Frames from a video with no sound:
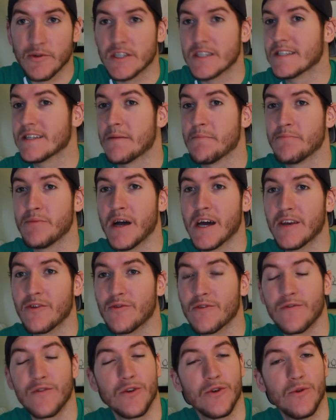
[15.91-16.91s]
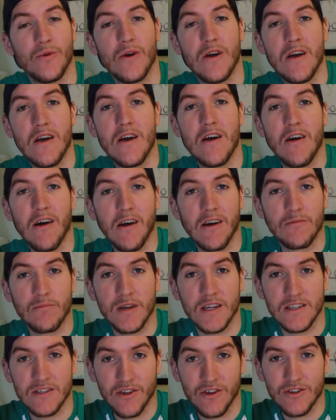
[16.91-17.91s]
which is a body review on
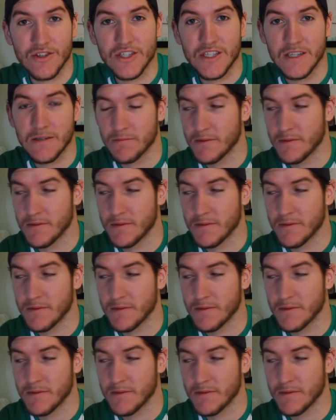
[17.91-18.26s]
my Dollshe